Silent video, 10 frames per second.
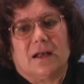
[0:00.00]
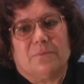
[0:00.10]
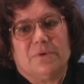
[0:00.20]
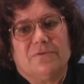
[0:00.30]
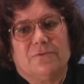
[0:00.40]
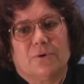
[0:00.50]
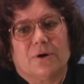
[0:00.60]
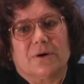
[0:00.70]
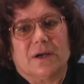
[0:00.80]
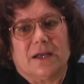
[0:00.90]

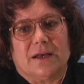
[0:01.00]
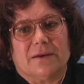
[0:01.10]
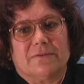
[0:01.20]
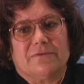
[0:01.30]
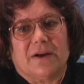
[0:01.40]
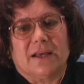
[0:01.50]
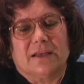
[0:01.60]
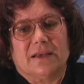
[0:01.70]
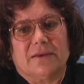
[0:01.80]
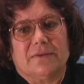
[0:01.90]
before
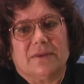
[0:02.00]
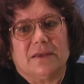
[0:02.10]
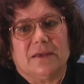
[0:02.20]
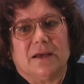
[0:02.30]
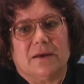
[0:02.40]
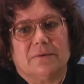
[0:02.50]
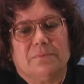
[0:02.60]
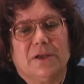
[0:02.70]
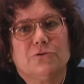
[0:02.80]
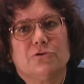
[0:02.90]
finally the
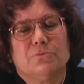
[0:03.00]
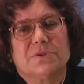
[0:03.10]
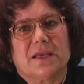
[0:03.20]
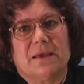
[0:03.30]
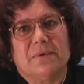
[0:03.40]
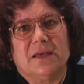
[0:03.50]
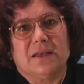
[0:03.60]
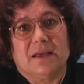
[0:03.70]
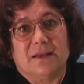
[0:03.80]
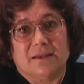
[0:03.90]
big troops came in
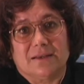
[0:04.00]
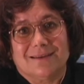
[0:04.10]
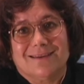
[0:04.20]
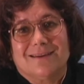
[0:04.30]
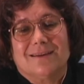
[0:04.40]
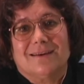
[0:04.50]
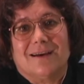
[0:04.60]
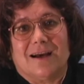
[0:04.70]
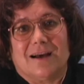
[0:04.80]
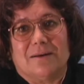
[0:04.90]

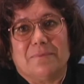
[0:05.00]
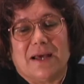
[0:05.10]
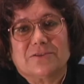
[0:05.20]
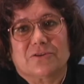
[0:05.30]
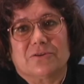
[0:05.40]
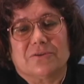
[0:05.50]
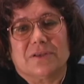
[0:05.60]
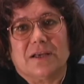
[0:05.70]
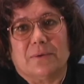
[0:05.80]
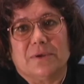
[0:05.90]
and massacred the
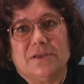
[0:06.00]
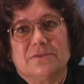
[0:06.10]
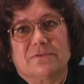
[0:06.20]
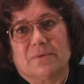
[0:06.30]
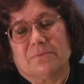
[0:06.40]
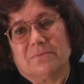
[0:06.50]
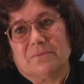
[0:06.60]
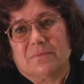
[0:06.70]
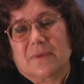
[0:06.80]
Taiwanese from